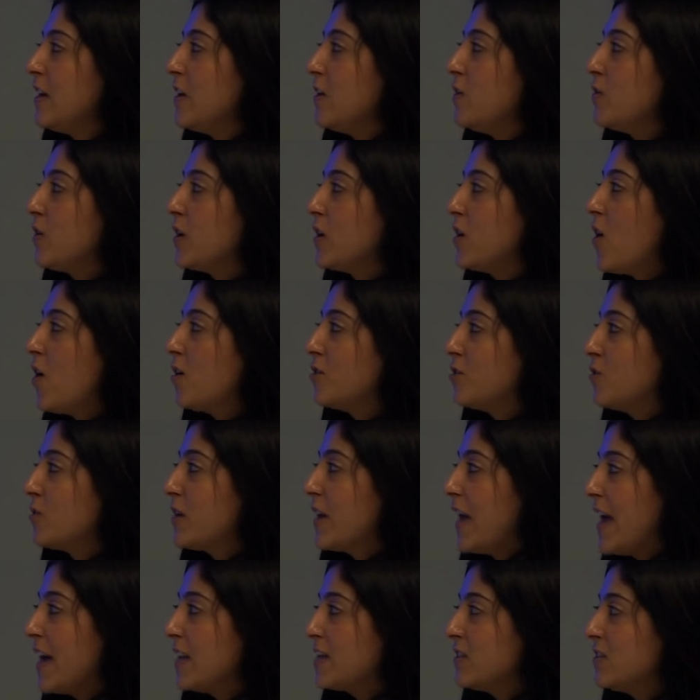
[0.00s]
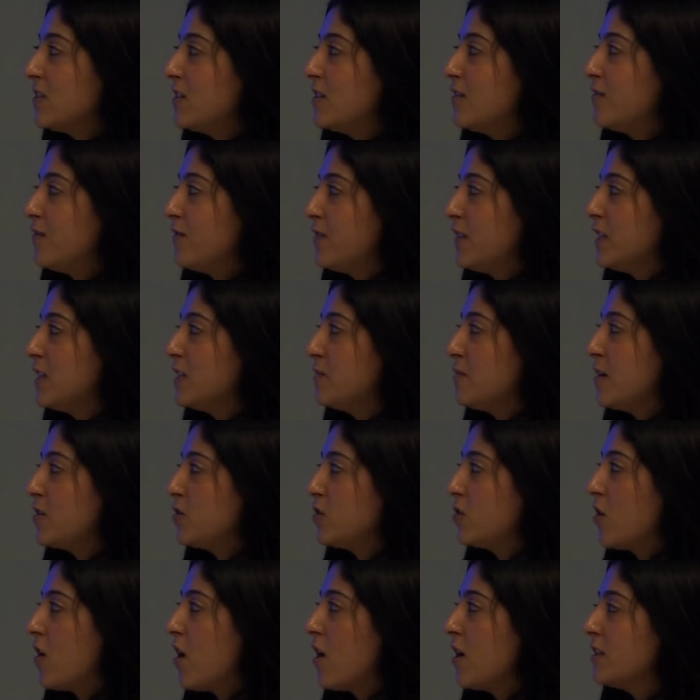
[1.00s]
You can also cancel and freeze
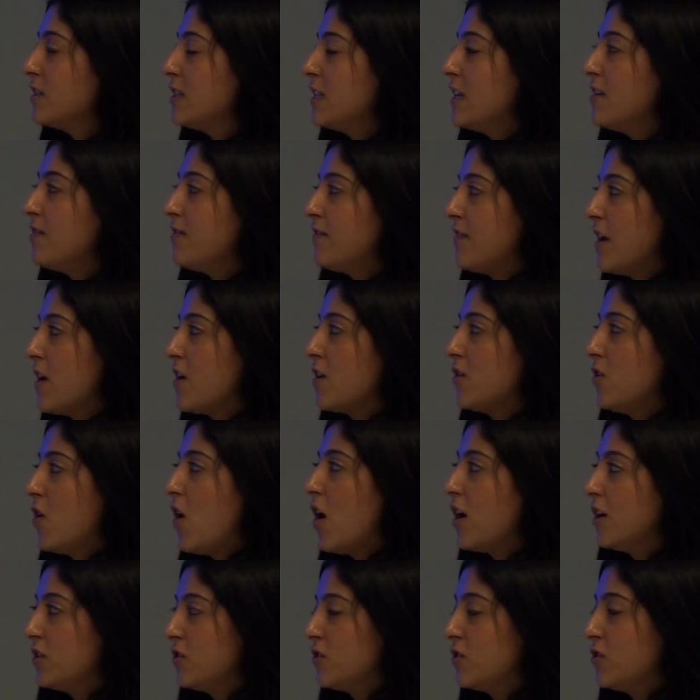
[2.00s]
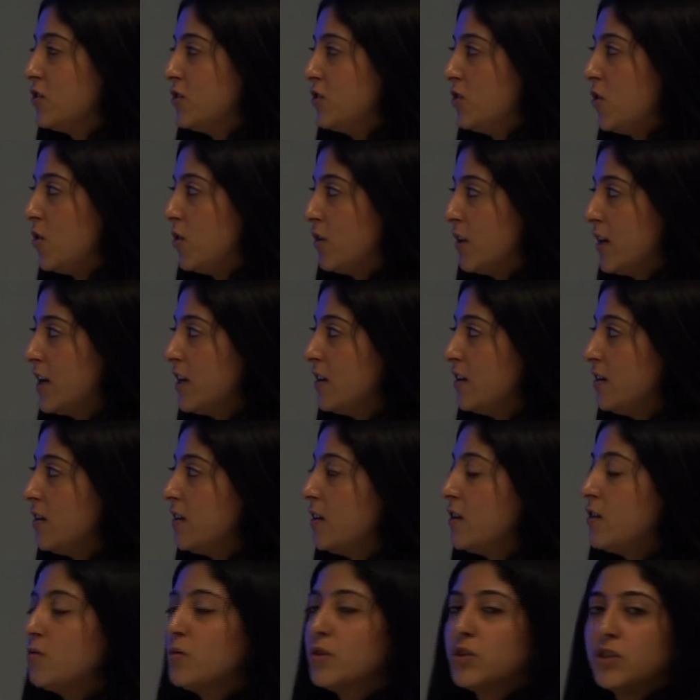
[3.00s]
Metro cards if they are lost or stolen,
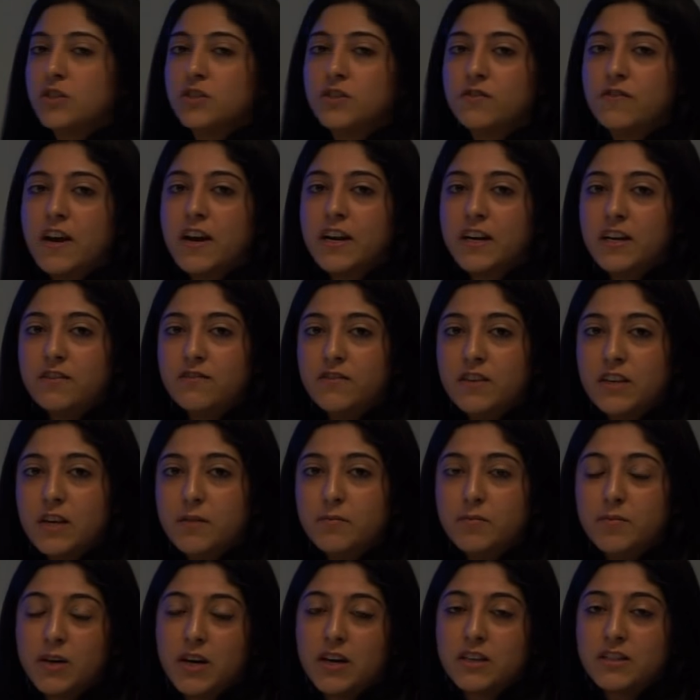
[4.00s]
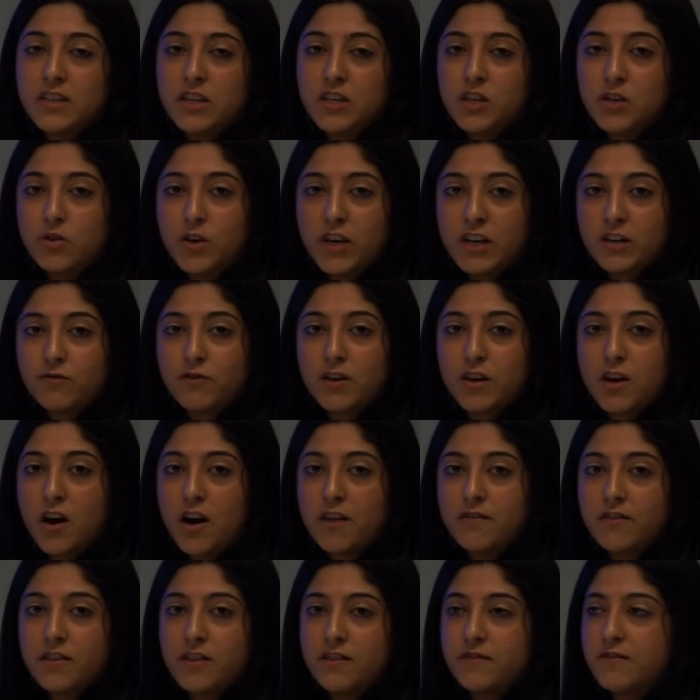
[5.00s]
which is very convenient because then you can
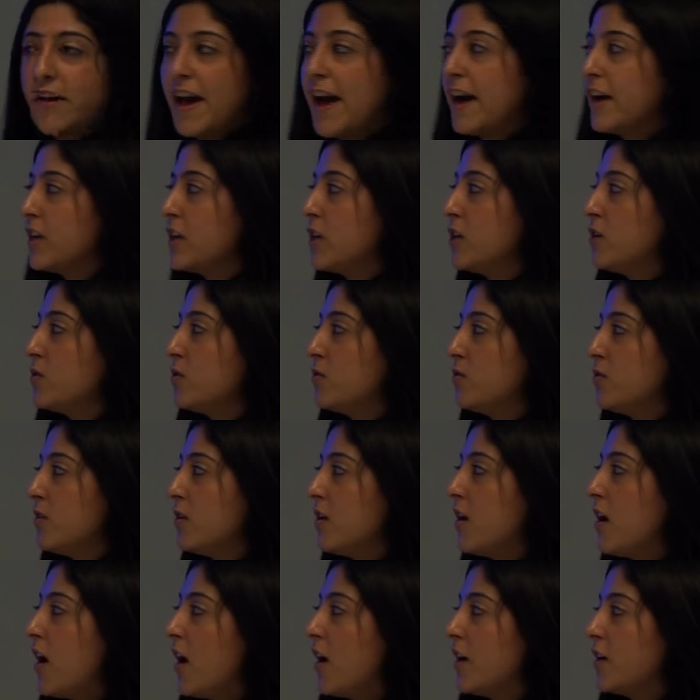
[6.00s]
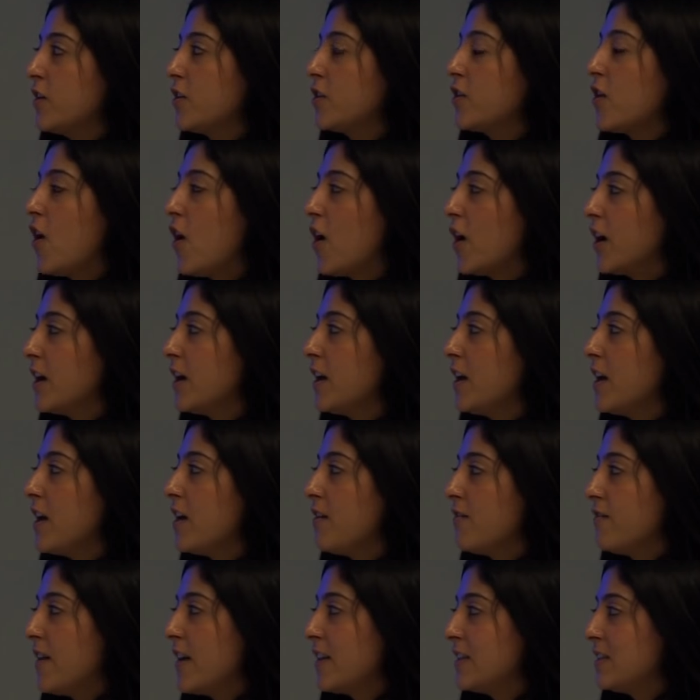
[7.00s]
recover the value on your card
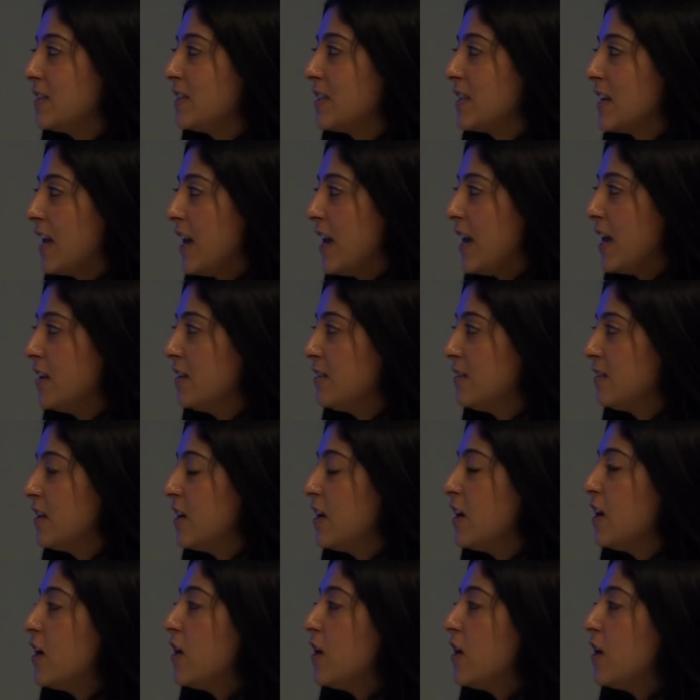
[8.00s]
if that's the case.